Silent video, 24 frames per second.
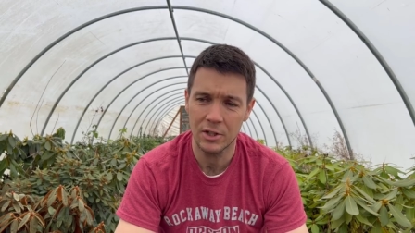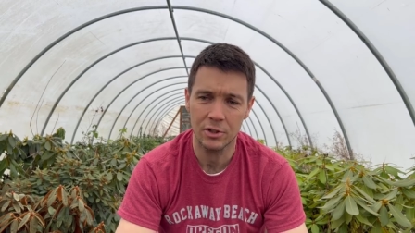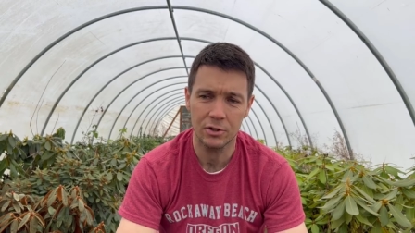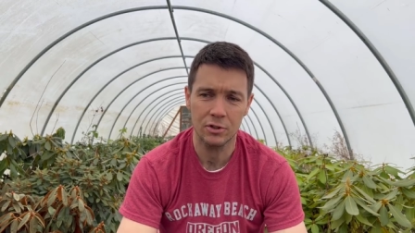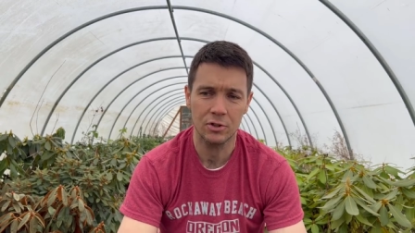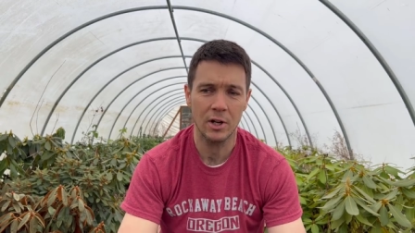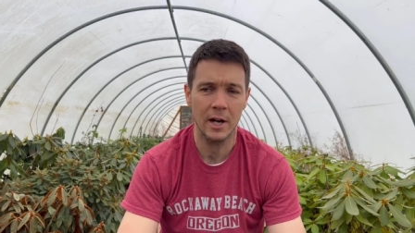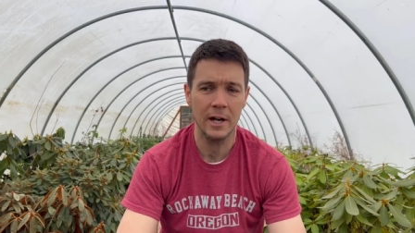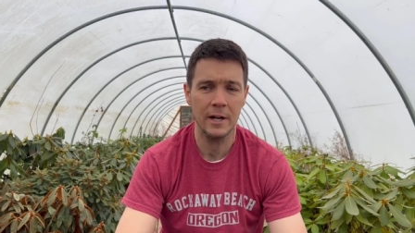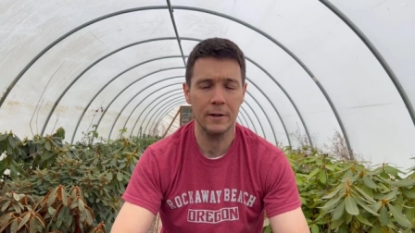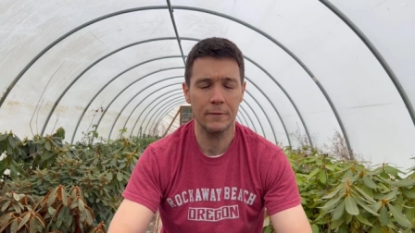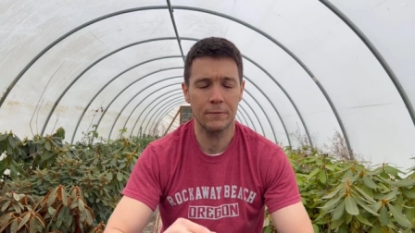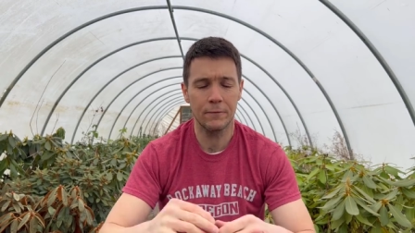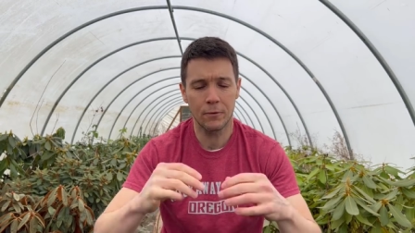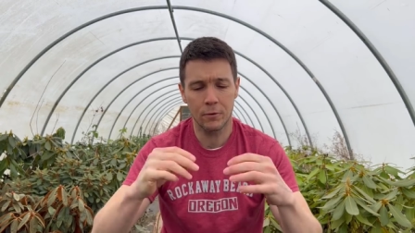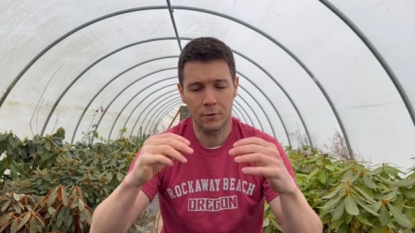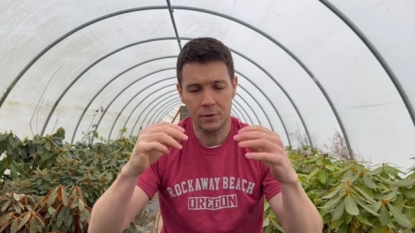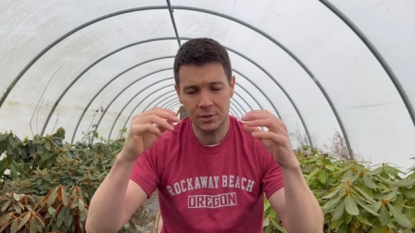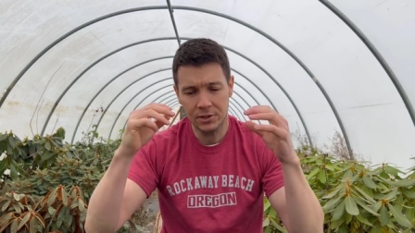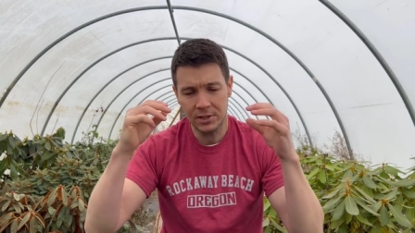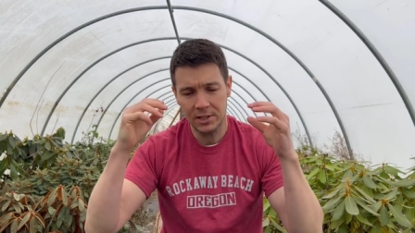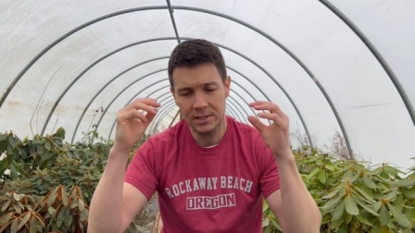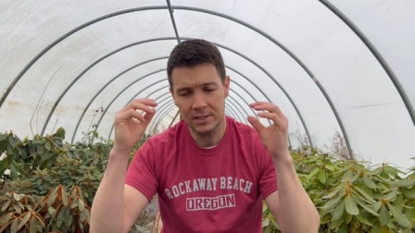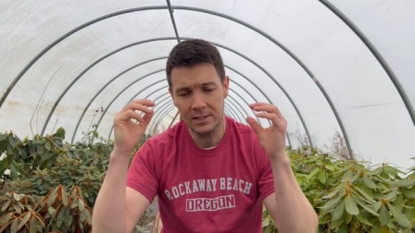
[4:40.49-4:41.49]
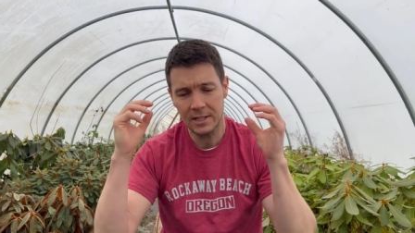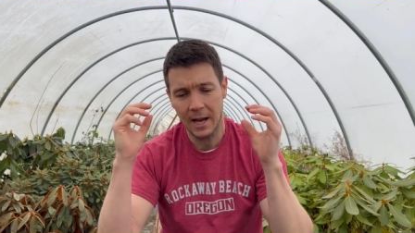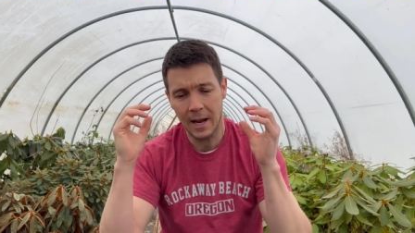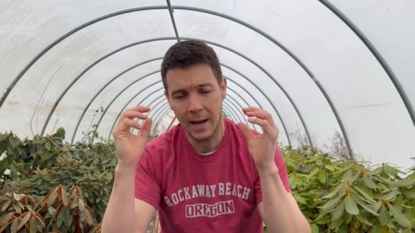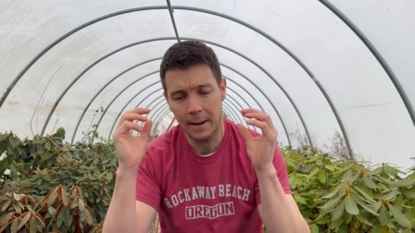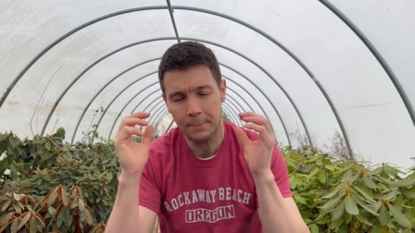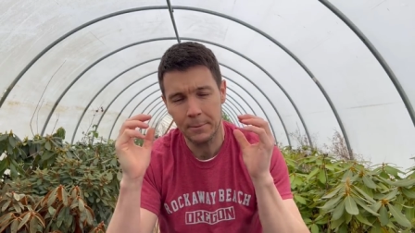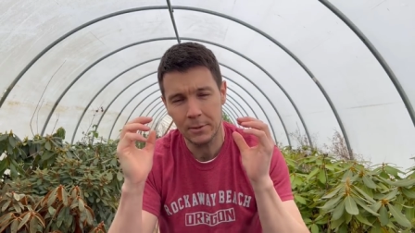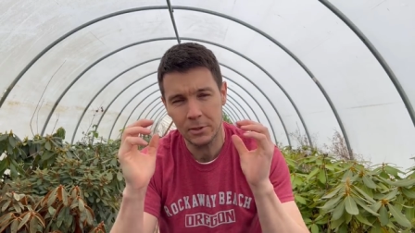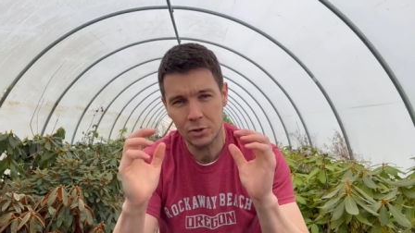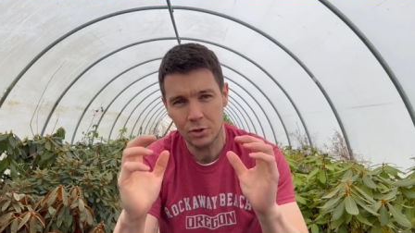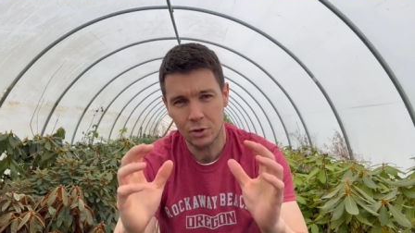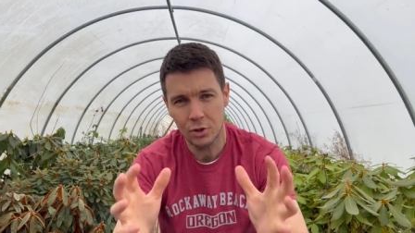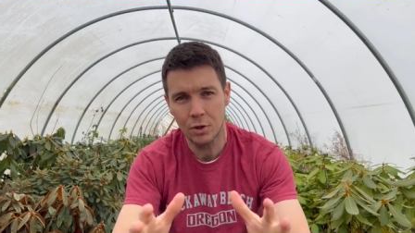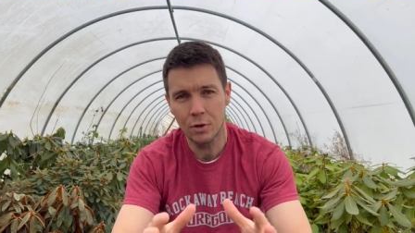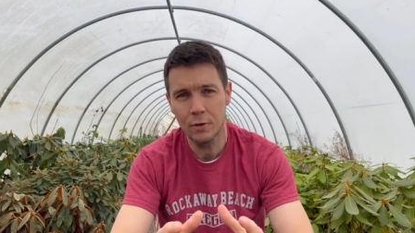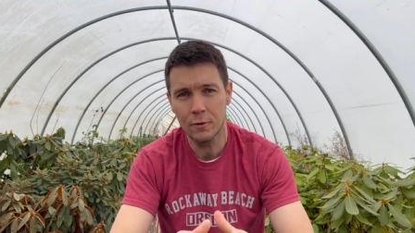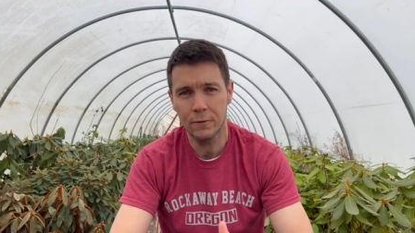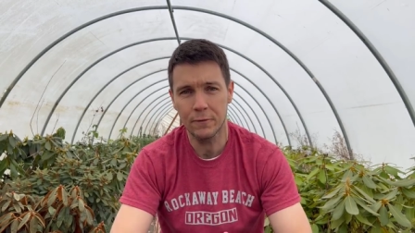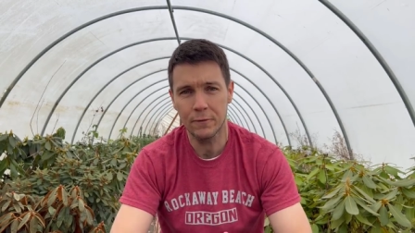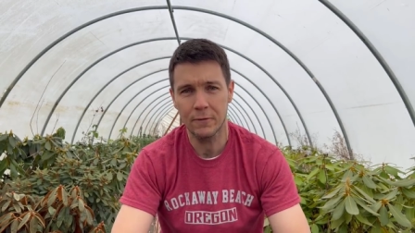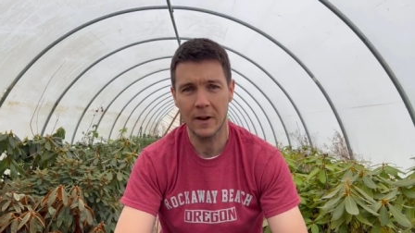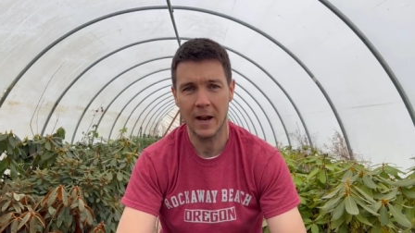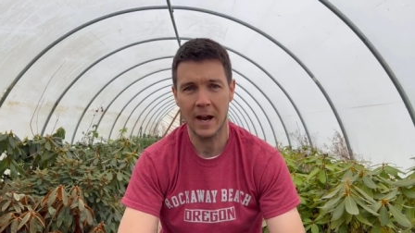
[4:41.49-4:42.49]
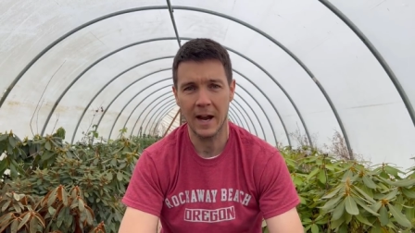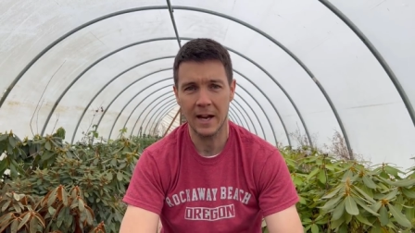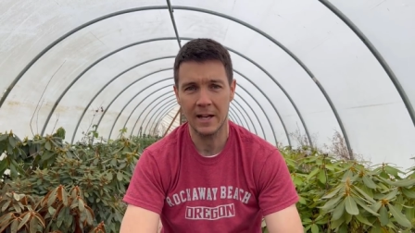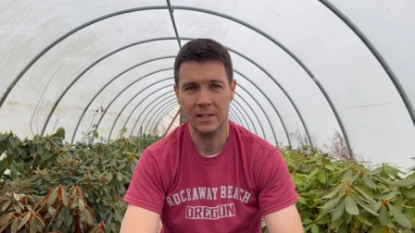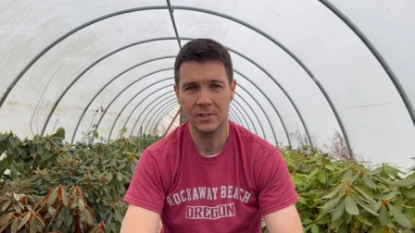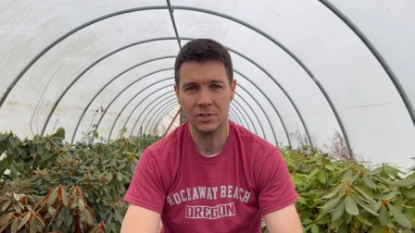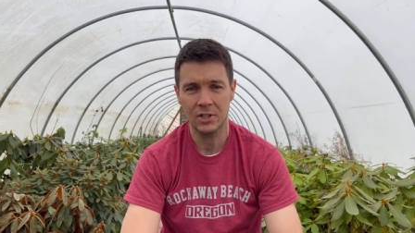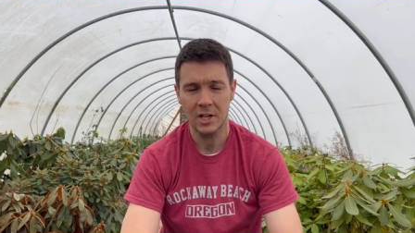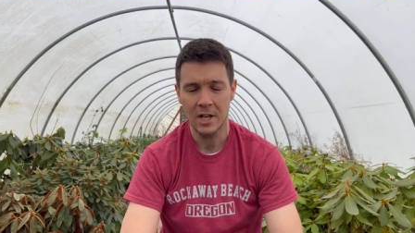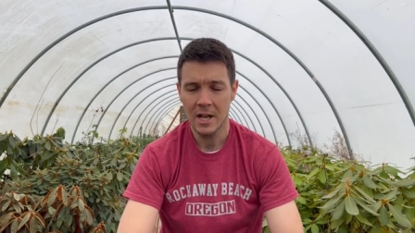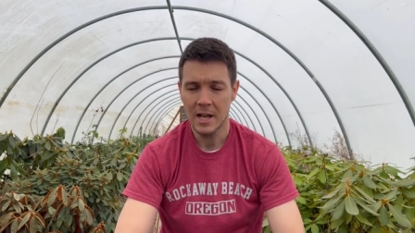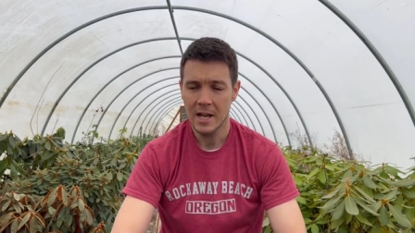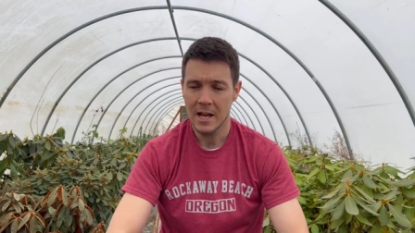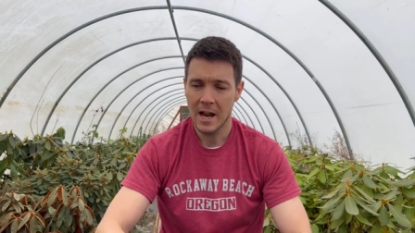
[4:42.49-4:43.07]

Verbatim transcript: You're trying to force things to happen too fast.